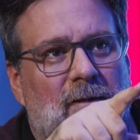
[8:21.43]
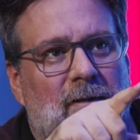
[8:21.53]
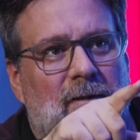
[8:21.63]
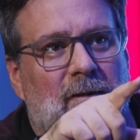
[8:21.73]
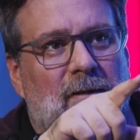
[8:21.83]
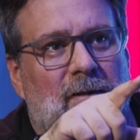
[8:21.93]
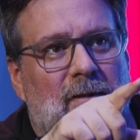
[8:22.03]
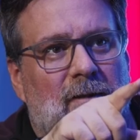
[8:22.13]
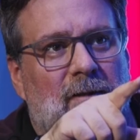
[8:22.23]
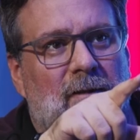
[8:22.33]
or was it
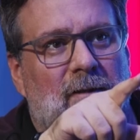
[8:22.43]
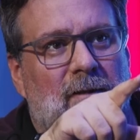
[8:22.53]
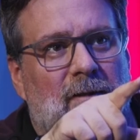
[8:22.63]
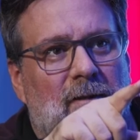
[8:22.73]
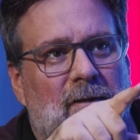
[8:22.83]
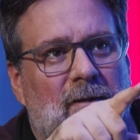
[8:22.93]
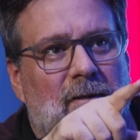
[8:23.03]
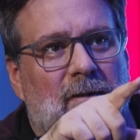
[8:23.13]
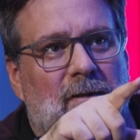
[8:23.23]
Star Citizen Live?